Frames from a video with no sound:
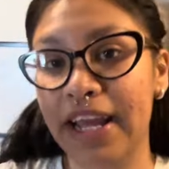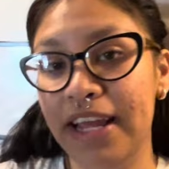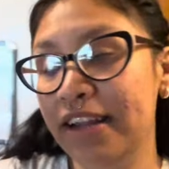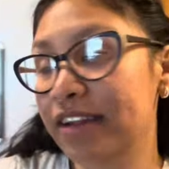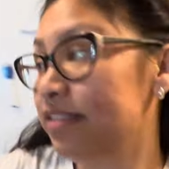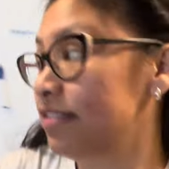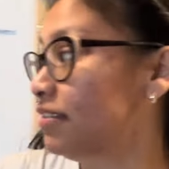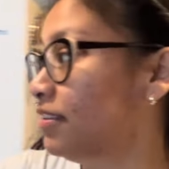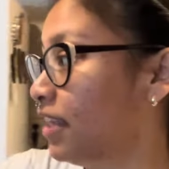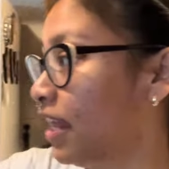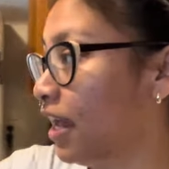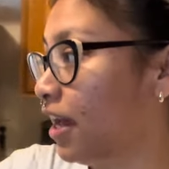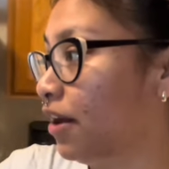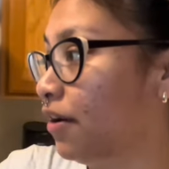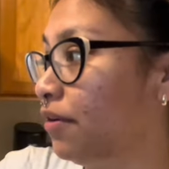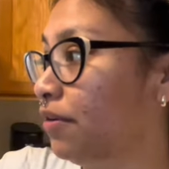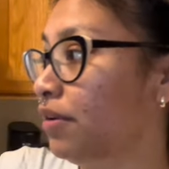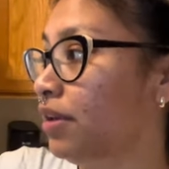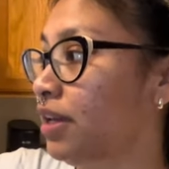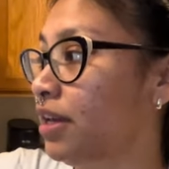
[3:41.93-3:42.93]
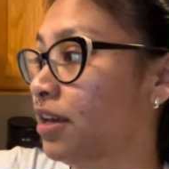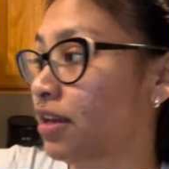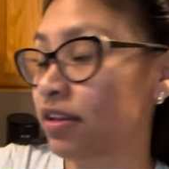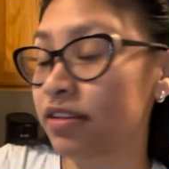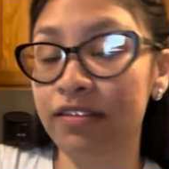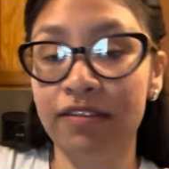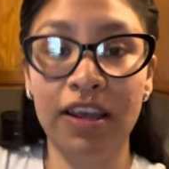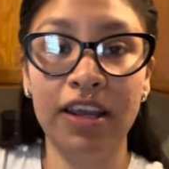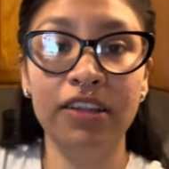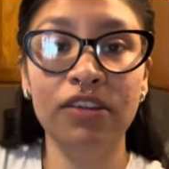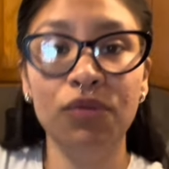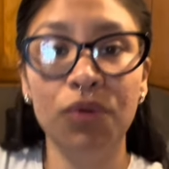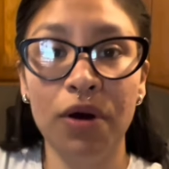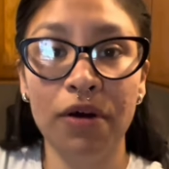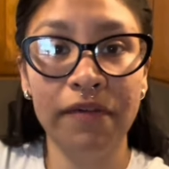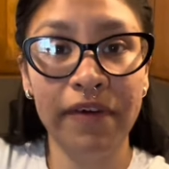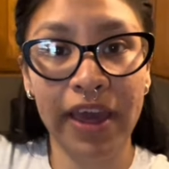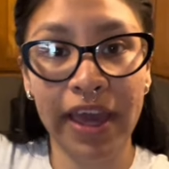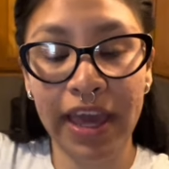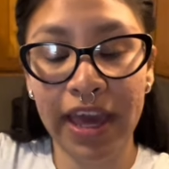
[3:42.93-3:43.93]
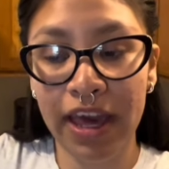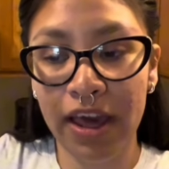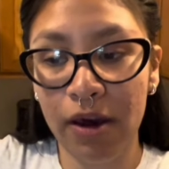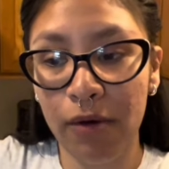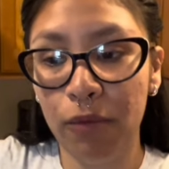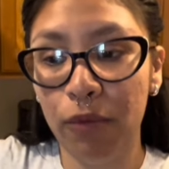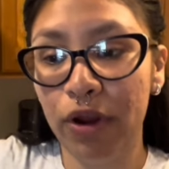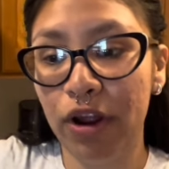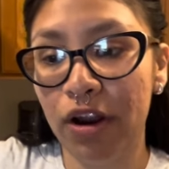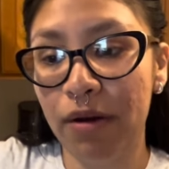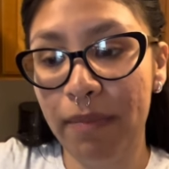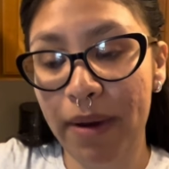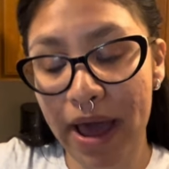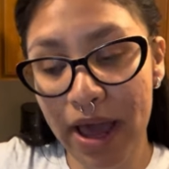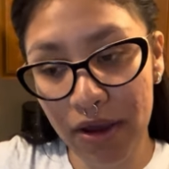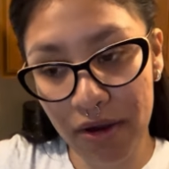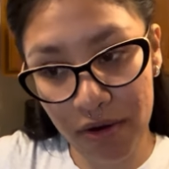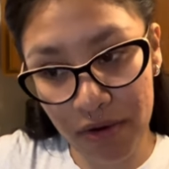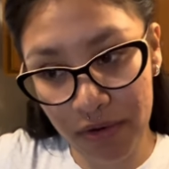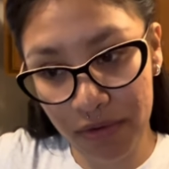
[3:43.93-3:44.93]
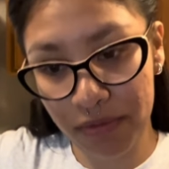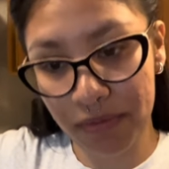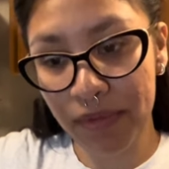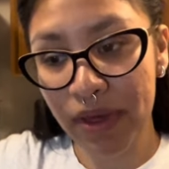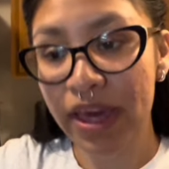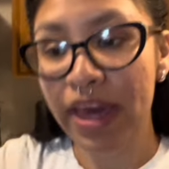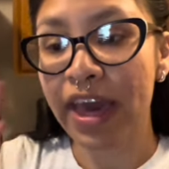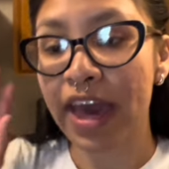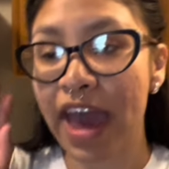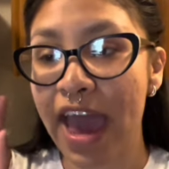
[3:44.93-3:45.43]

it is now 10:12 a.m. We are back home.